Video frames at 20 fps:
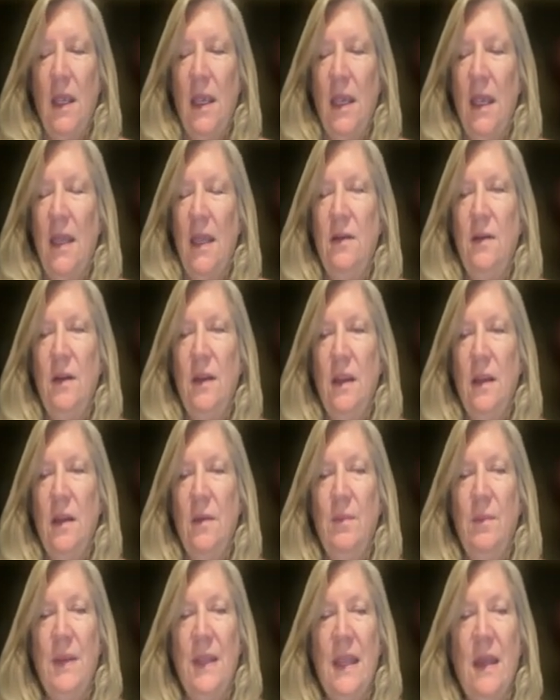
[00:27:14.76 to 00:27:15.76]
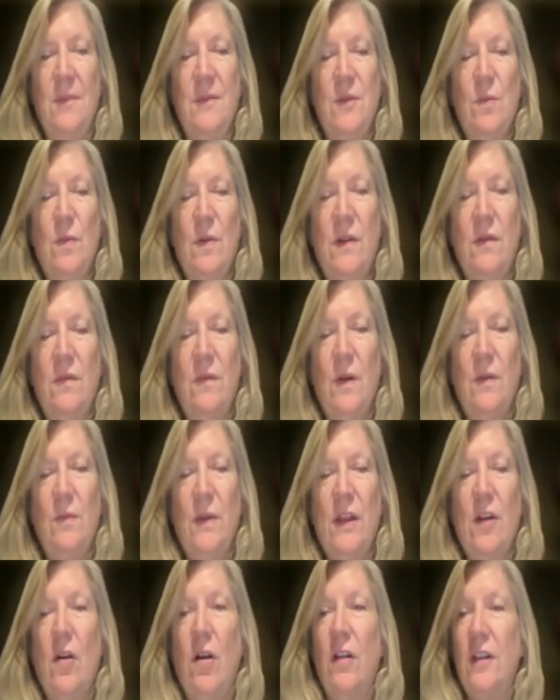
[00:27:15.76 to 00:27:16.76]
And it becomes one of what
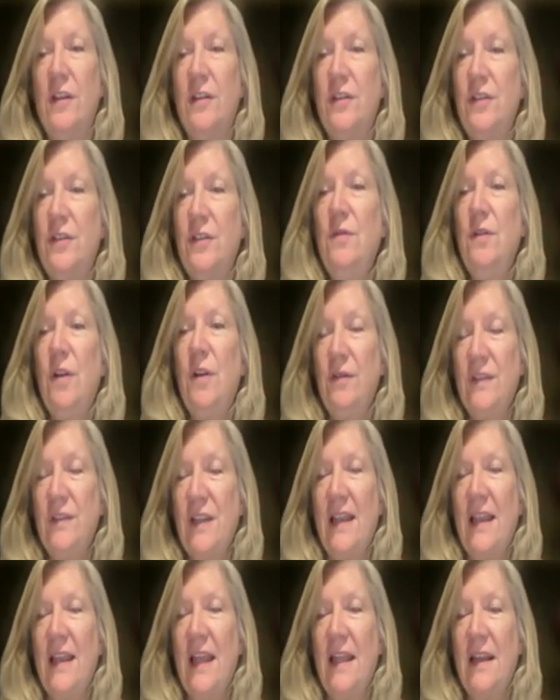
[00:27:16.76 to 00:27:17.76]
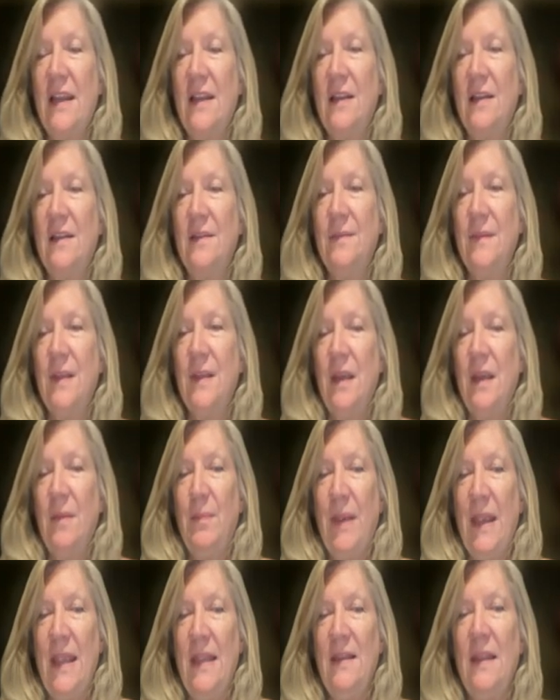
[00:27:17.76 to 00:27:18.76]
we call a pseudo sciatica, a
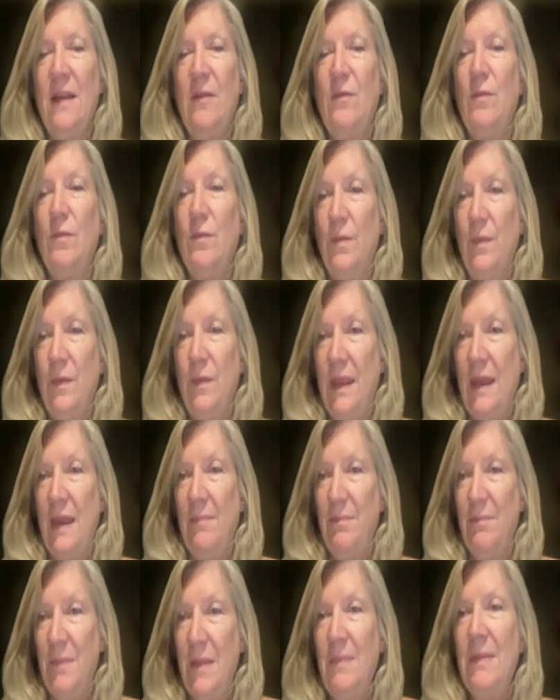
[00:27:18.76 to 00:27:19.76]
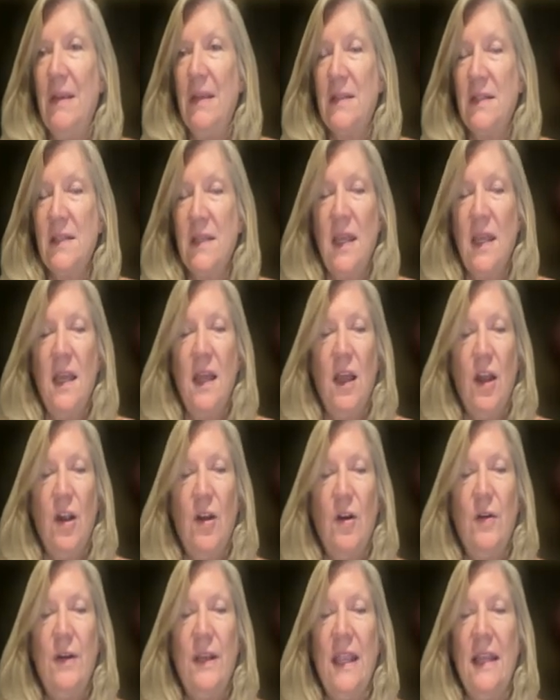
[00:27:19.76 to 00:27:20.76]
pain that, that mimics a
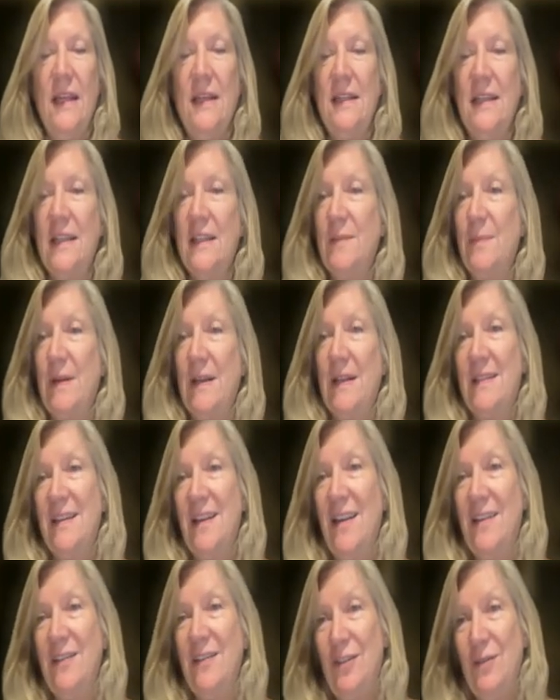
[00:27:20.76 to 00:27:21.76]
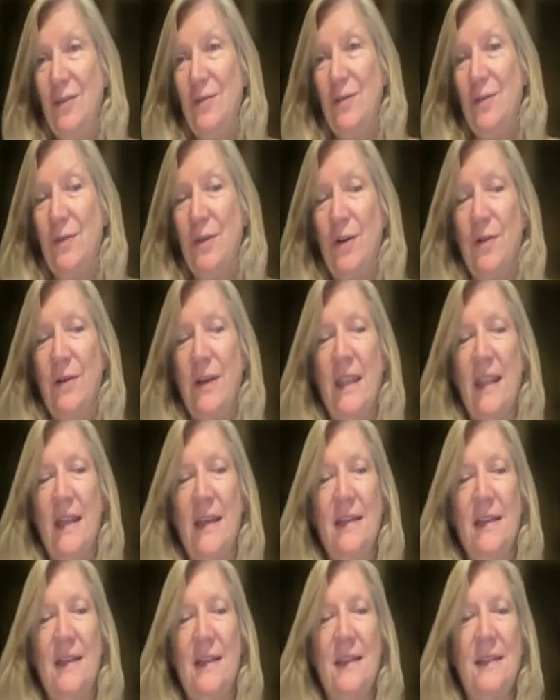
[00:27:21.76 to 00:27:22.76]
herniated disc but is not due to a
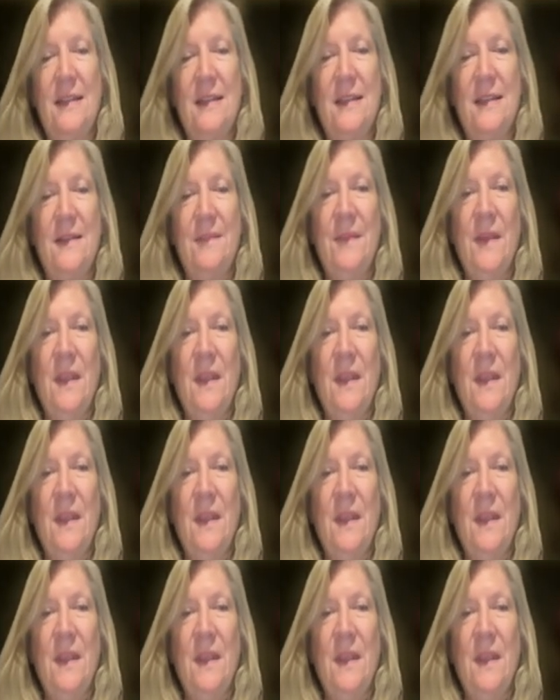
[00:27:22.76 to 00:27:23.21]
herniated disc.